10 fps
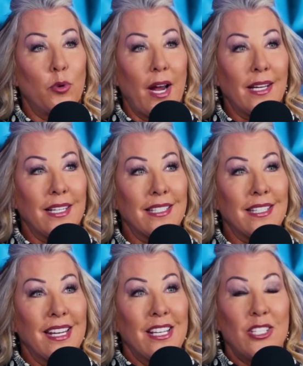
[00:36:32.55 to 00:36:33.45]

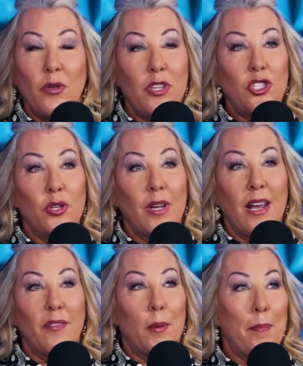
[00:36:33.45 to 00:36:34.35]
practiced, so that you can
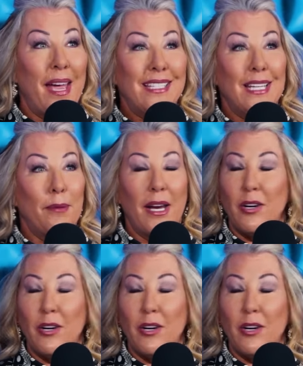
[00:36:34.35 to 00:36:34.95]
have an amazing